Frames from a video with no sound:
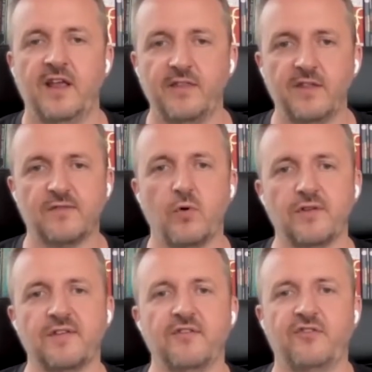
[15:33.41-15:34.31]
And this
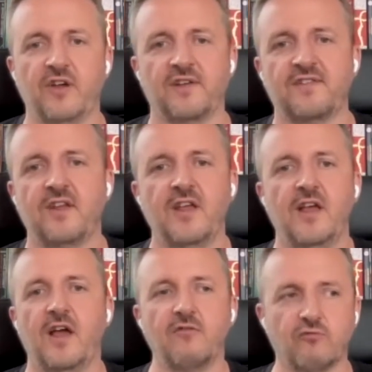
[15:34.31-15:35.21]
wasn't just
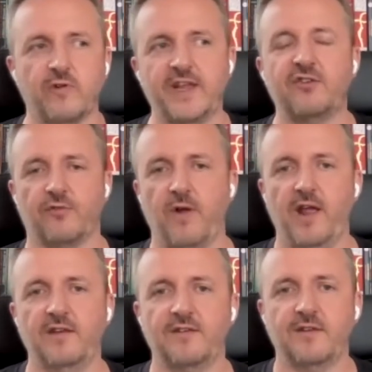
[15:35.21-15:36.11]
a
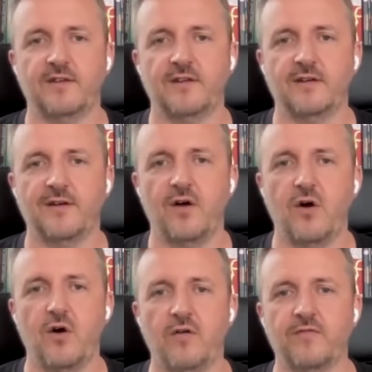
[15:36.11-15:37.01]
retread
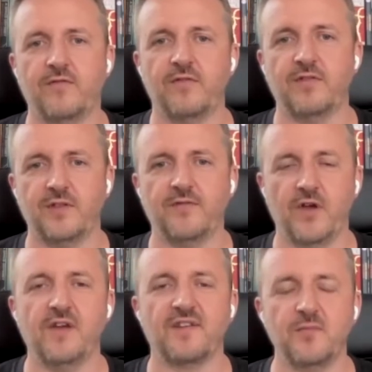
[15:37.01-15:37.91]
of the
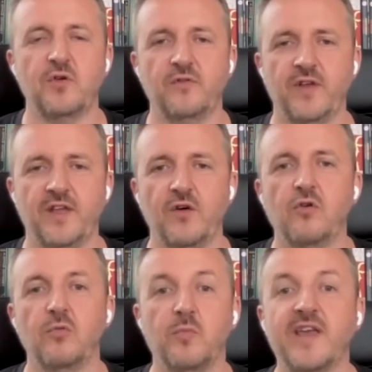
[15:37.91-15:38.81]
first movie,
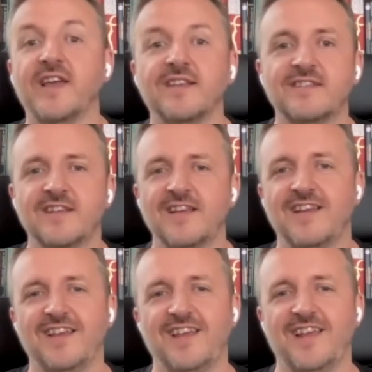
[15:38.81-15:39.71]
albeit
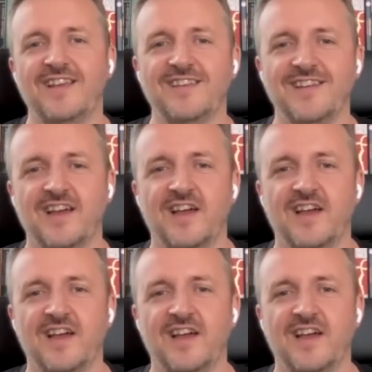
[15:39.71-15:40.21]
in